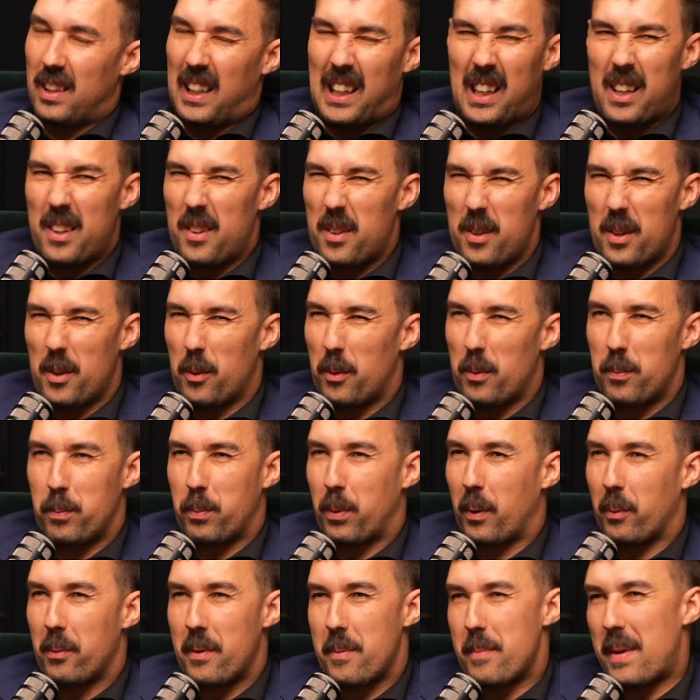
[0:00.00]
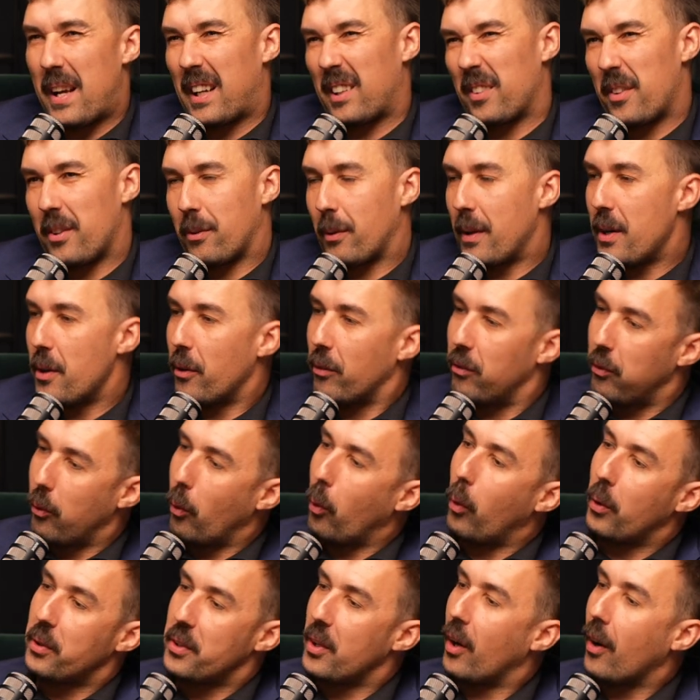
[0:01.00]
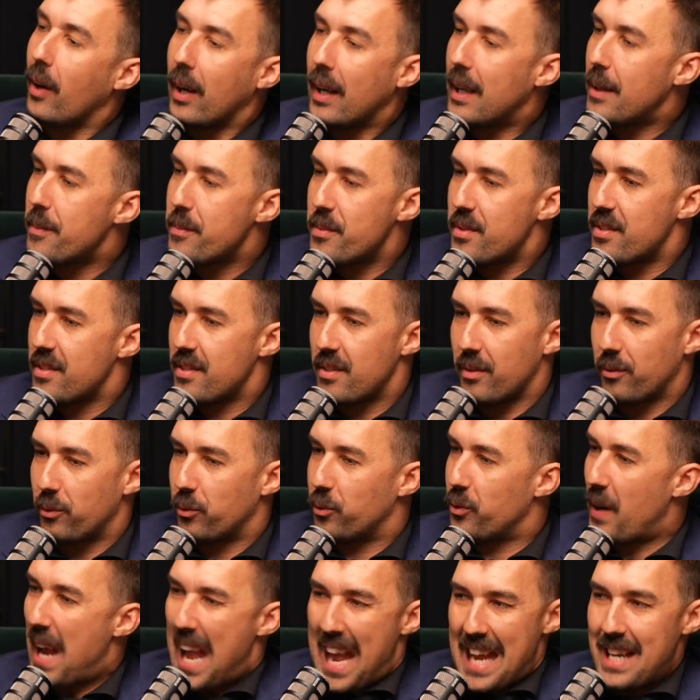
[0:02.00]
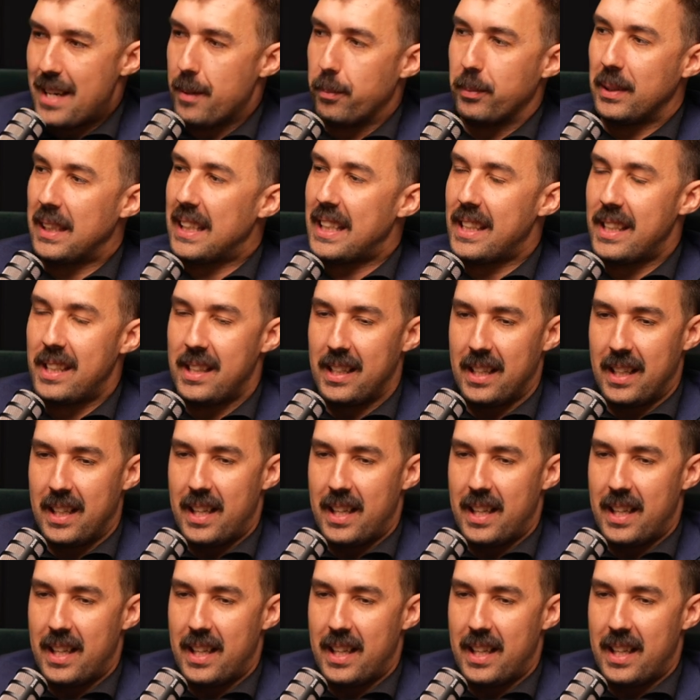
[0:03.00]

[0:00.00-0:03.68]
it was probably about three or four times randomly,